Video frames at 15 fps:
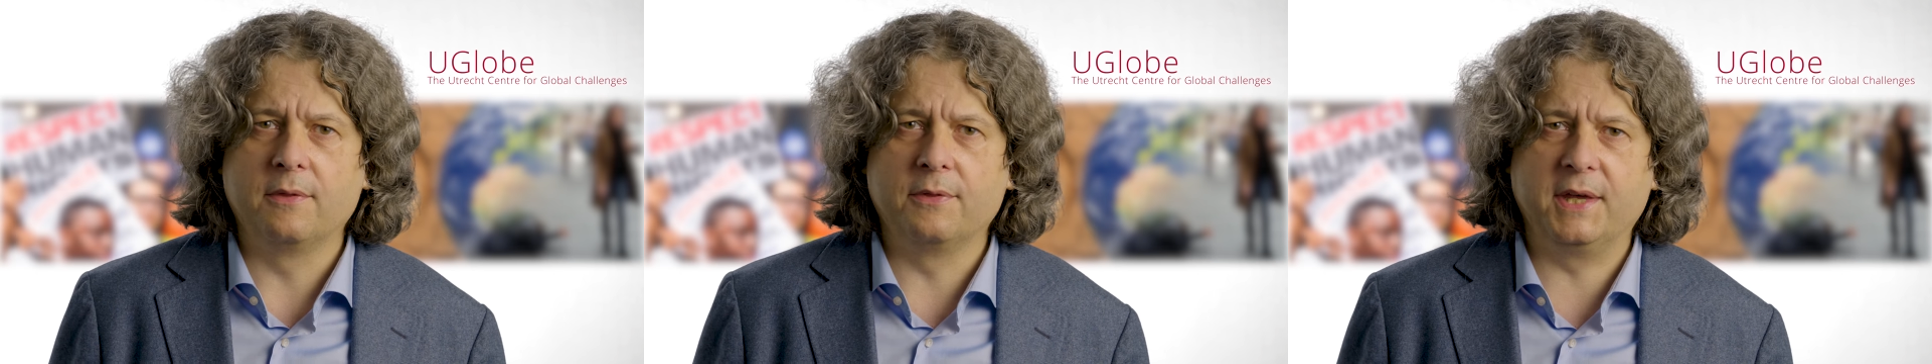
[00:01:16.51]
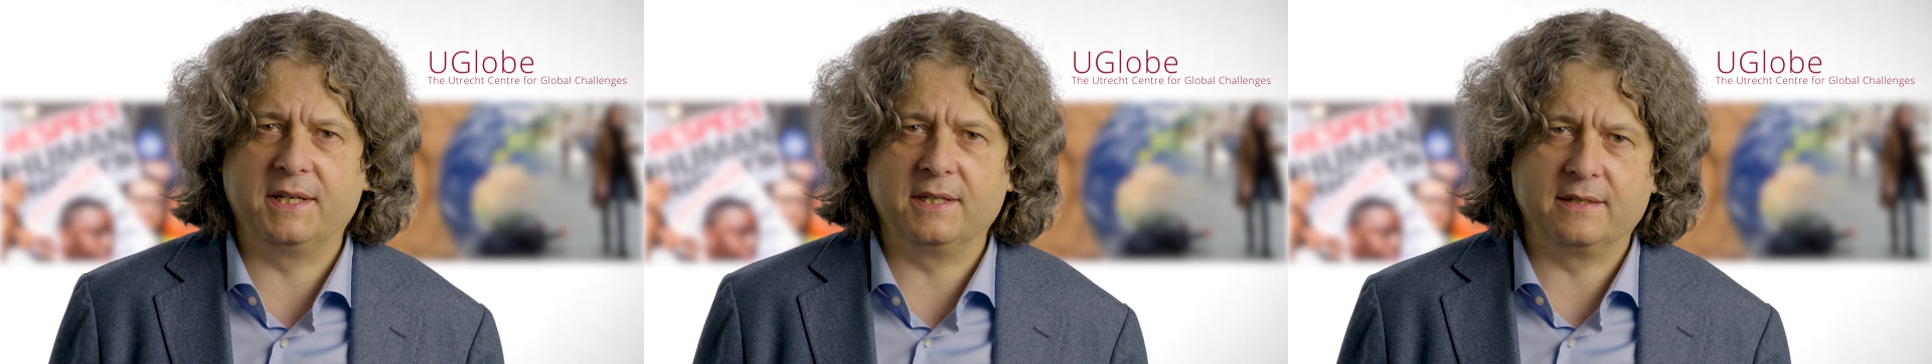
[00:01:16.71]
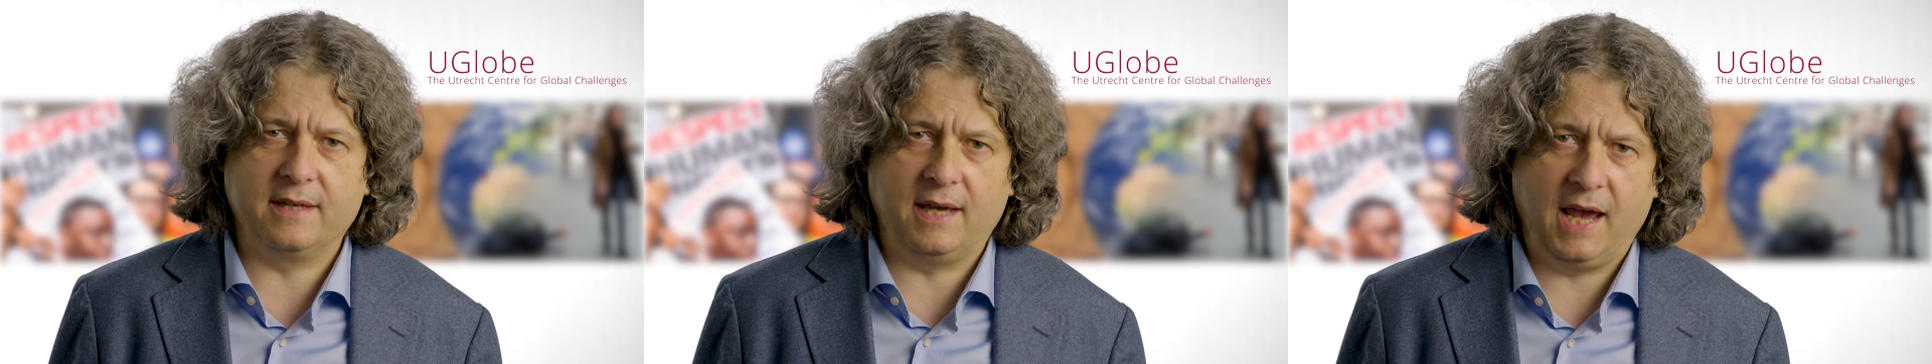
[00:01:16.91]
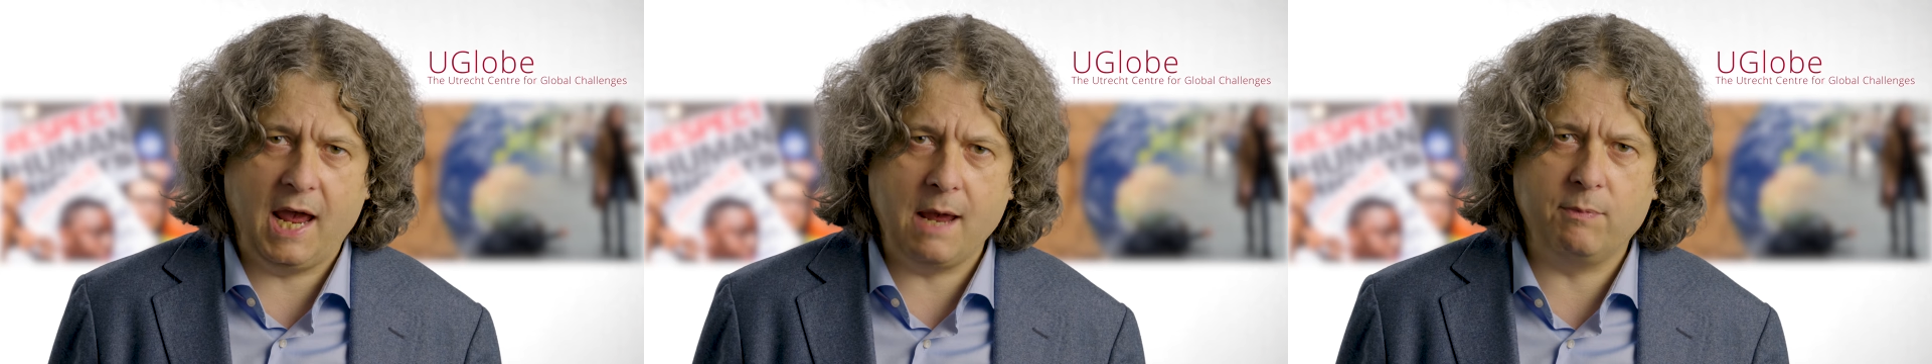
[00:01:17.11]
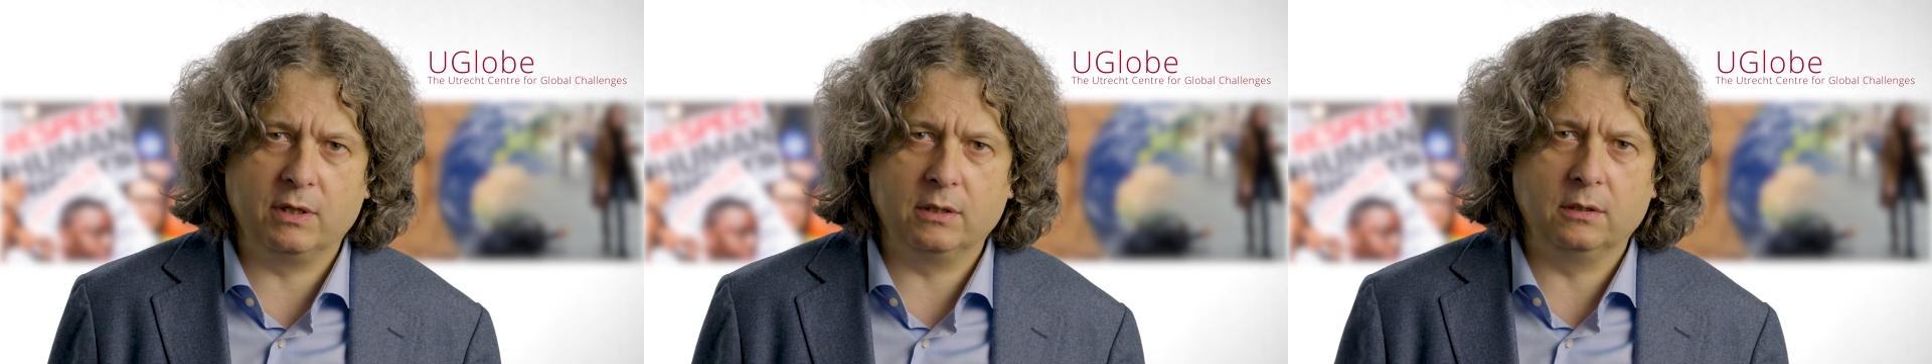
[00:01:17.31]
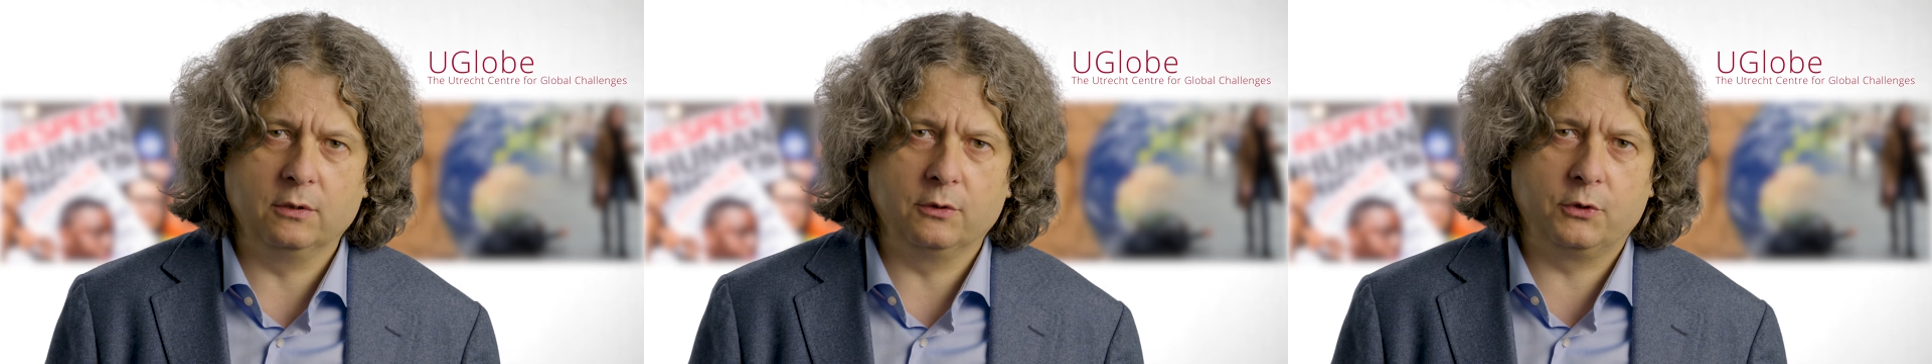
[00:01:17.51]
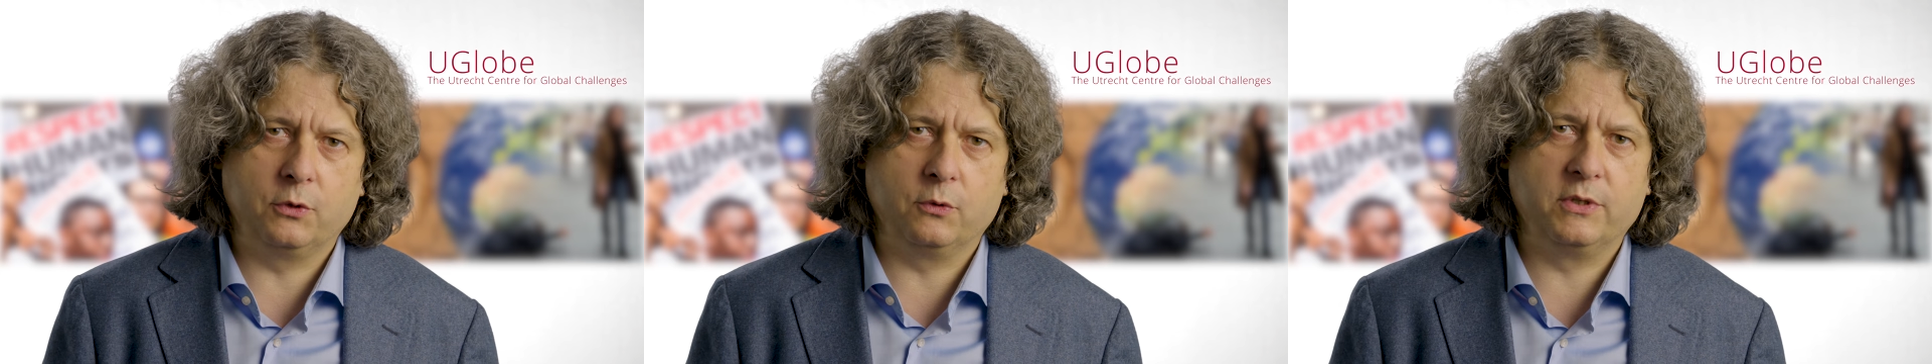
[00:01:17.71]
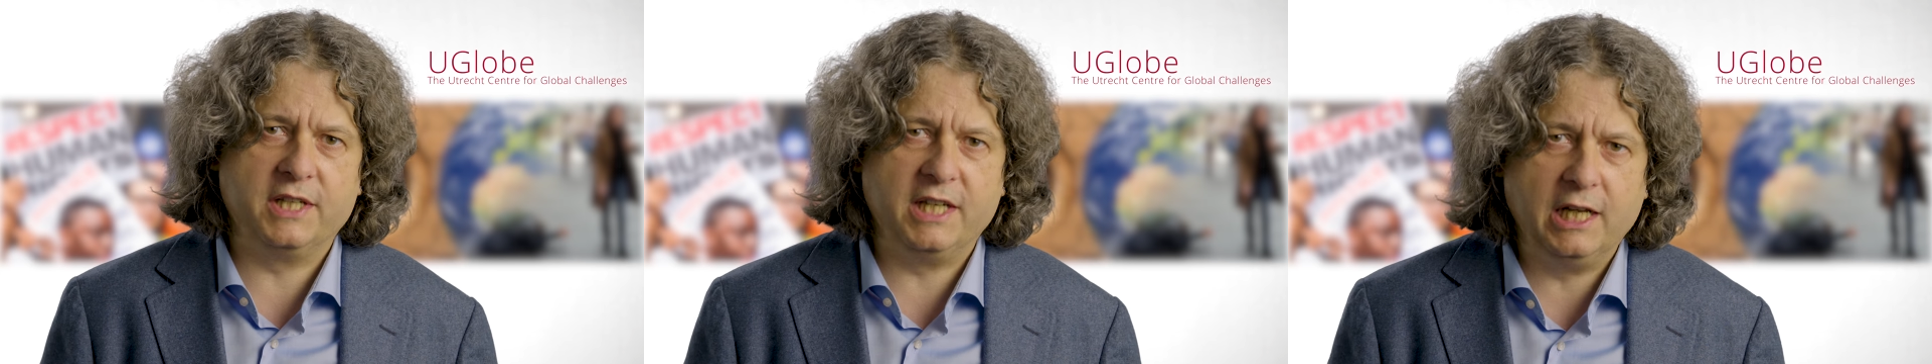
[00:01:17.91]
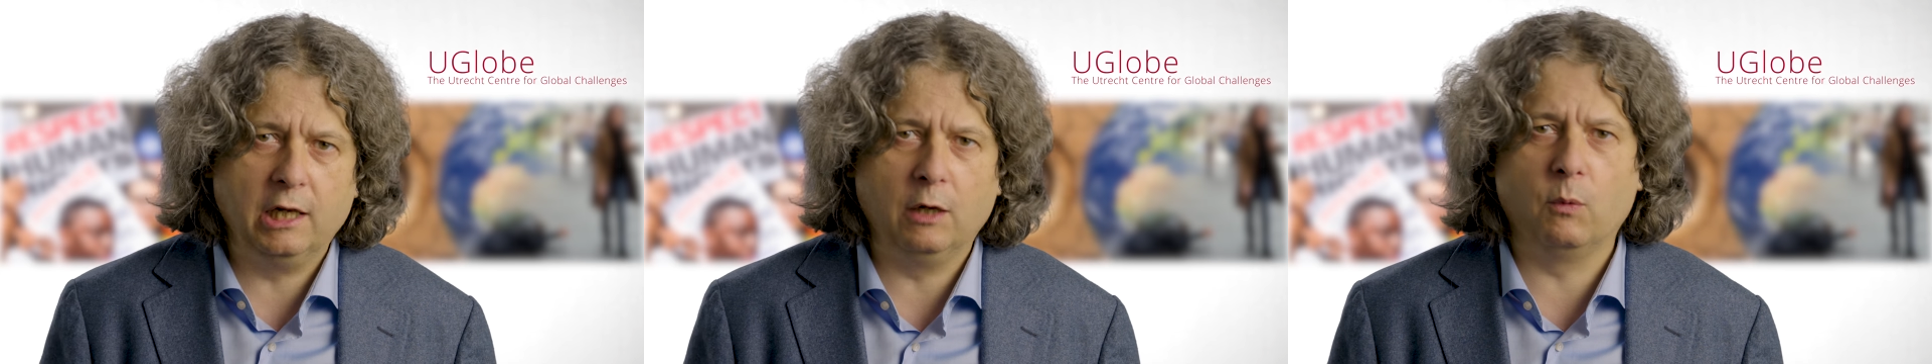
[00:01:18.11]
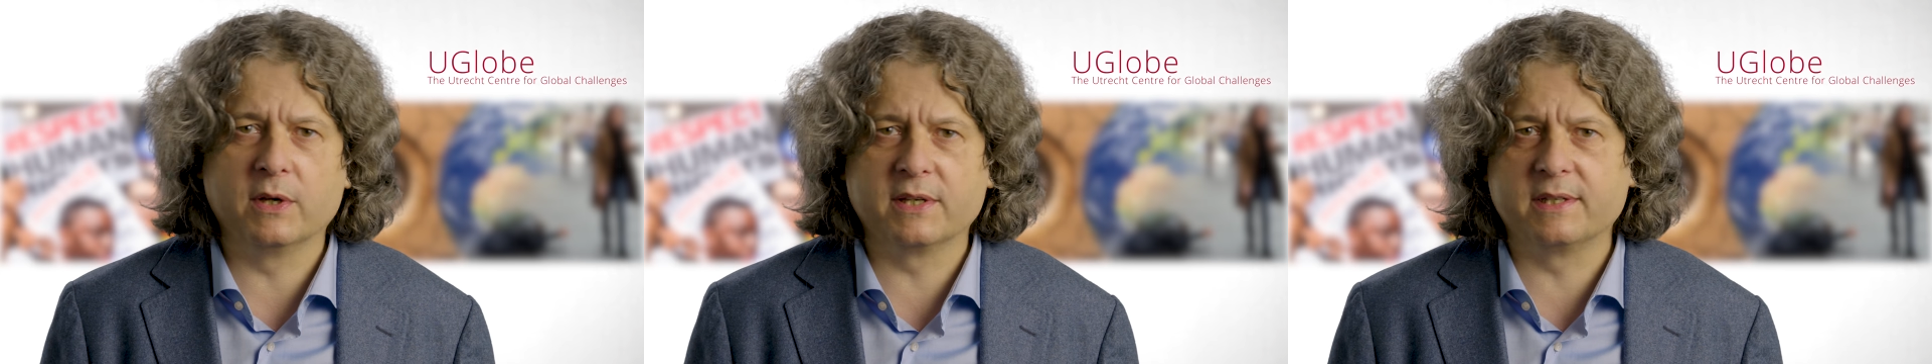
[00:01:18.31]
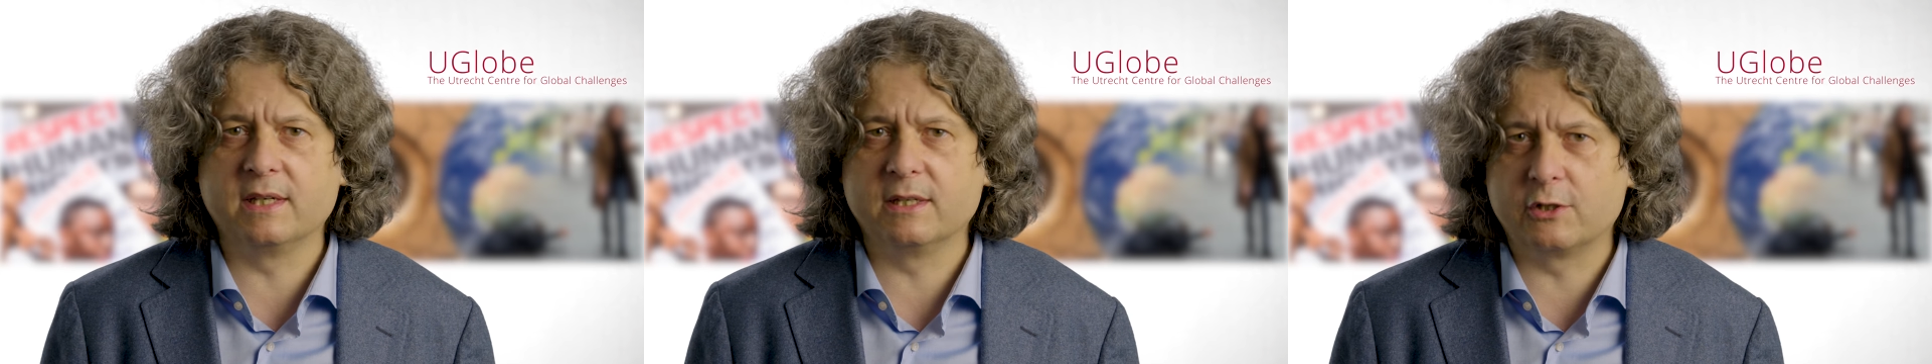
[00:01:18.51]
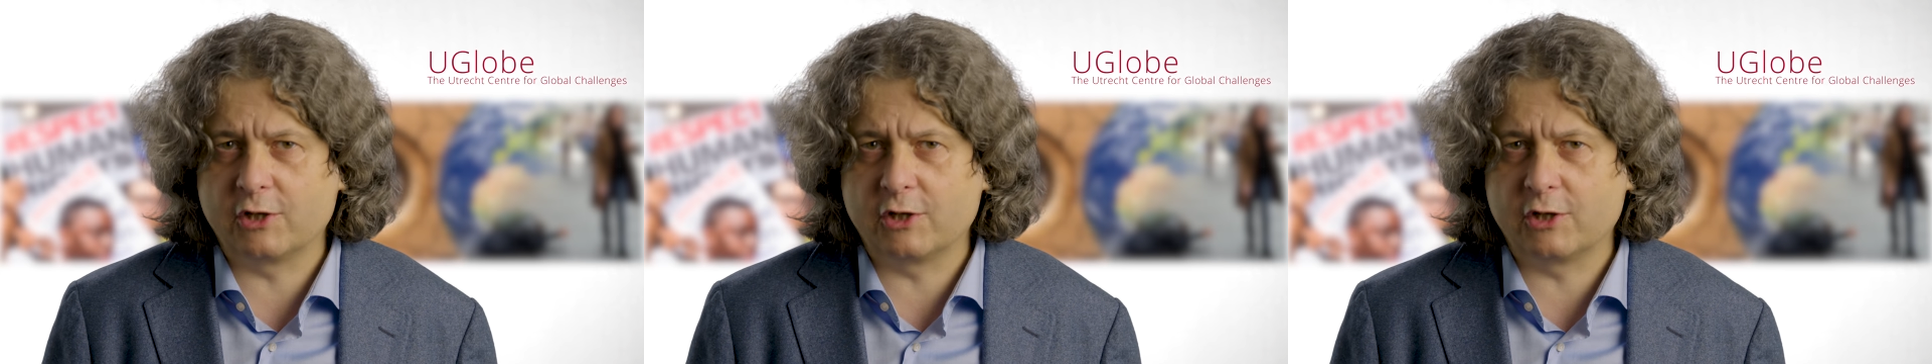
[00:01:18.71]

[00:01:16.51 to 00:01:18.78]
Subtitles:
that is able to deal with these